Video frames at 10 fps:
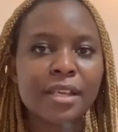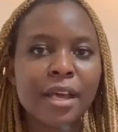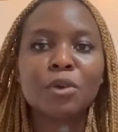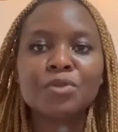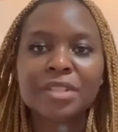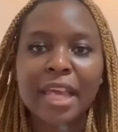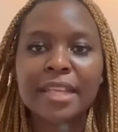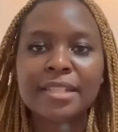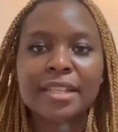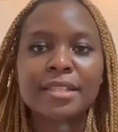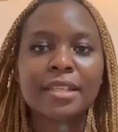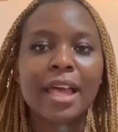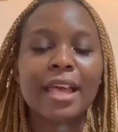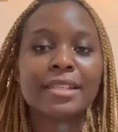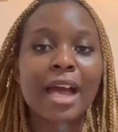Most cases,
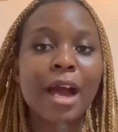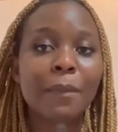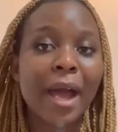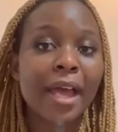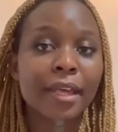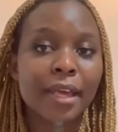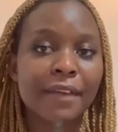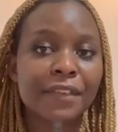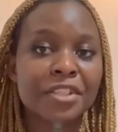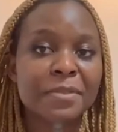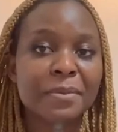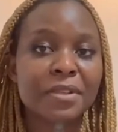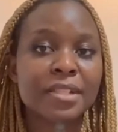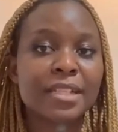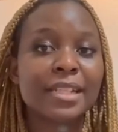as how I have
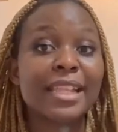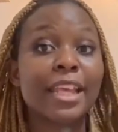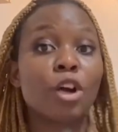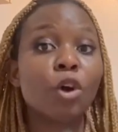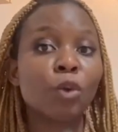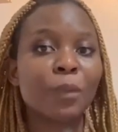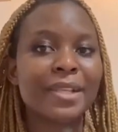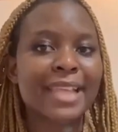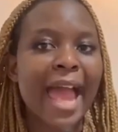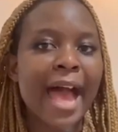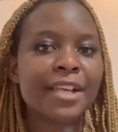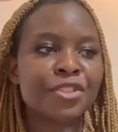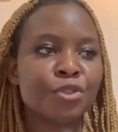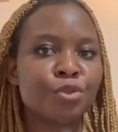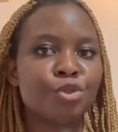experienced it, they always
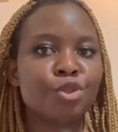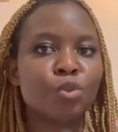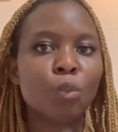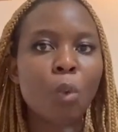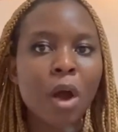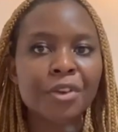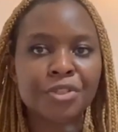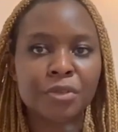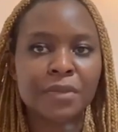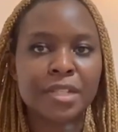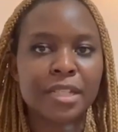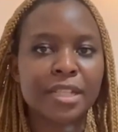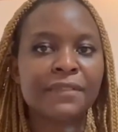ask you, do you want your receipt?